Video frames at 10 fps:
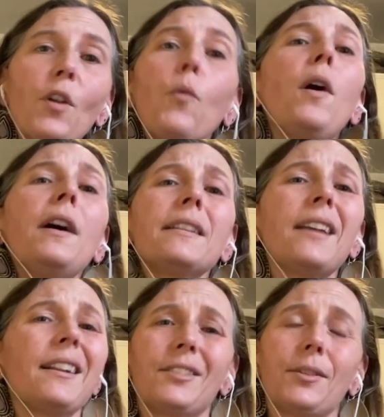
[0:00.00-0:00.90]
one,
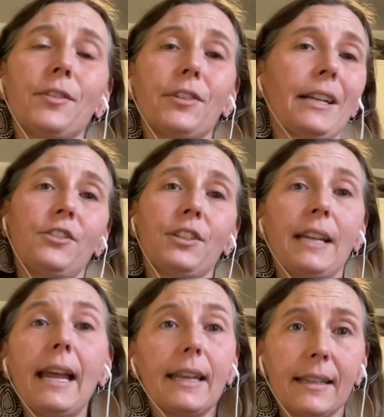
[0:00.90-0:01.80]
not so great
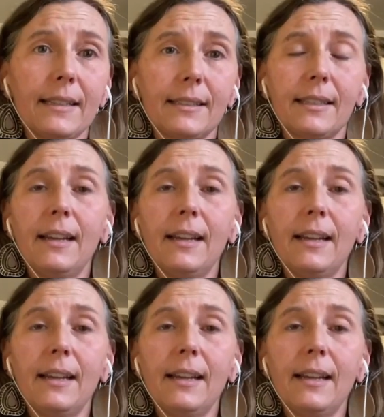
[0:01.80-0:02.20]
genetics,